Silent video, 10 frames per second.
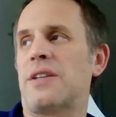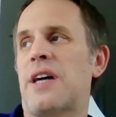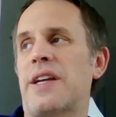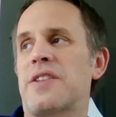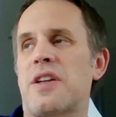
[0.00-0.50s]

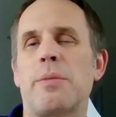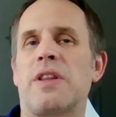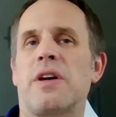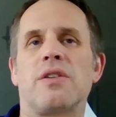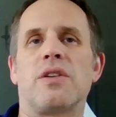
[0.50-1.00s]
like some
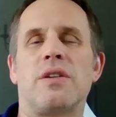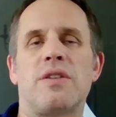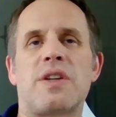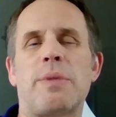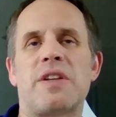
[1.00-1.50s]
of the
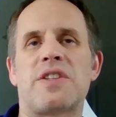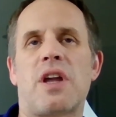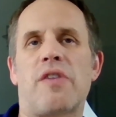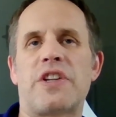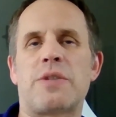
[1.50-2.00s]

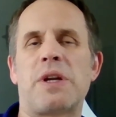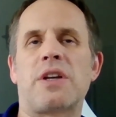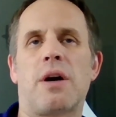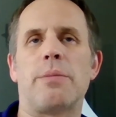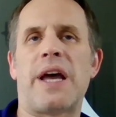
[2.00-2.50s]
stuff that's been
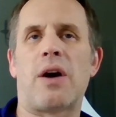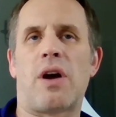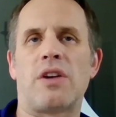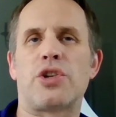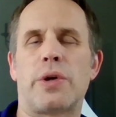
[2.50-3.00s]
coming out
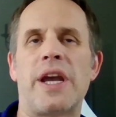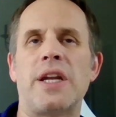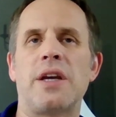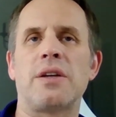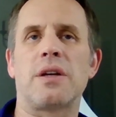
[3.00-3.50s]
on
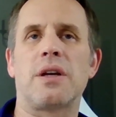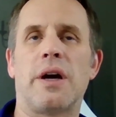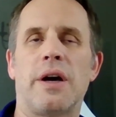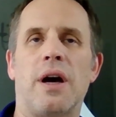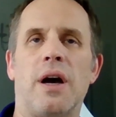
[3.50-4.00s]
training.
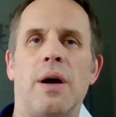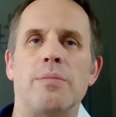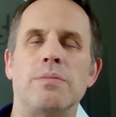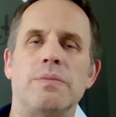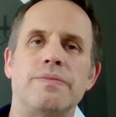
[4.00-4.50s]

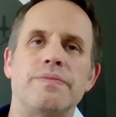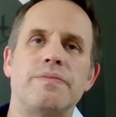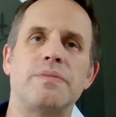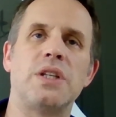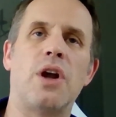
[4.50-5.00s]

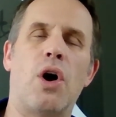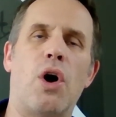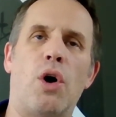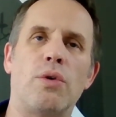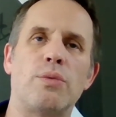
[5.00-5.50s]

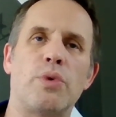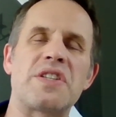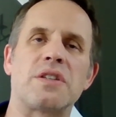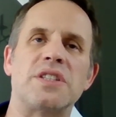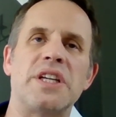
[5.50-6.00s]

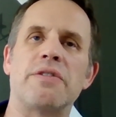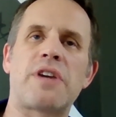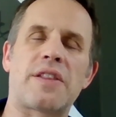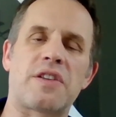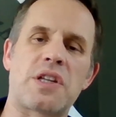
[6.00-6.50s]
Recently you've
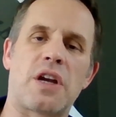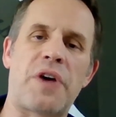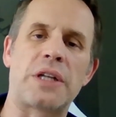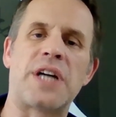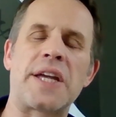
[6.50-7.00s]
got the stuff
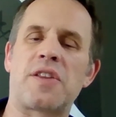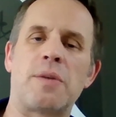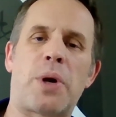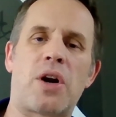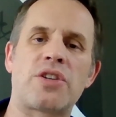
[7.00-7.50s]
on length
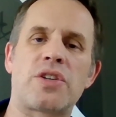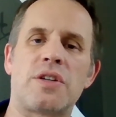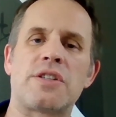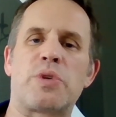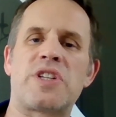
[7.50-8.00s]
and
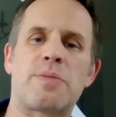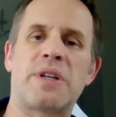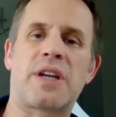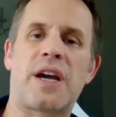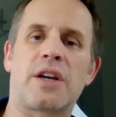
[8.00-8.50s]
partials, which has
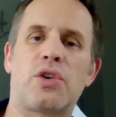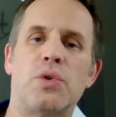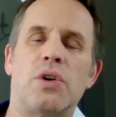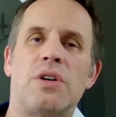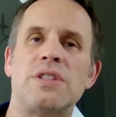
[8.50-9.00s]
been kind of
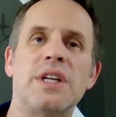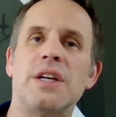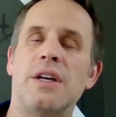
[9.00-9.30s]
cool.